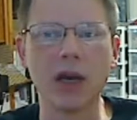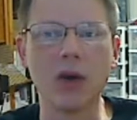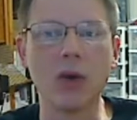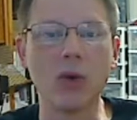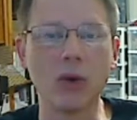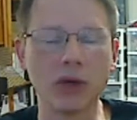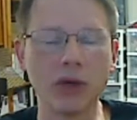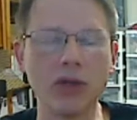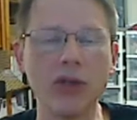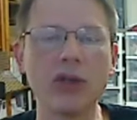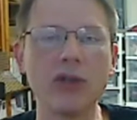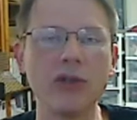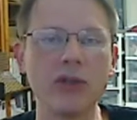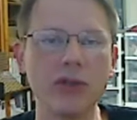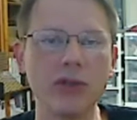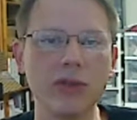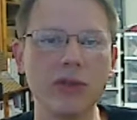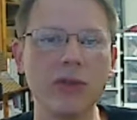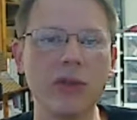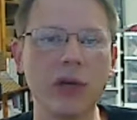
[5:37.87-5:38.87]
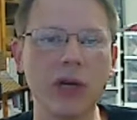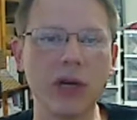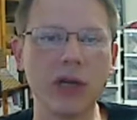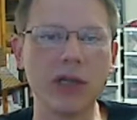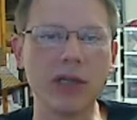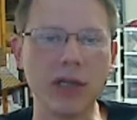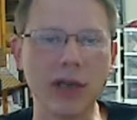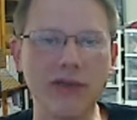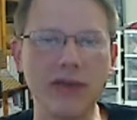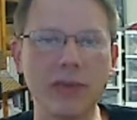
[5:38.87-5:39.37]
or you can do
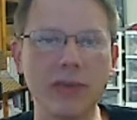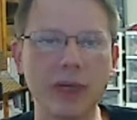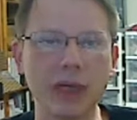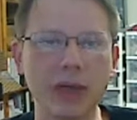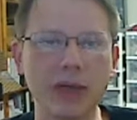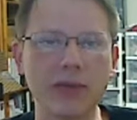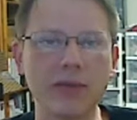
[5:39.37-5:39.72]
7-bit.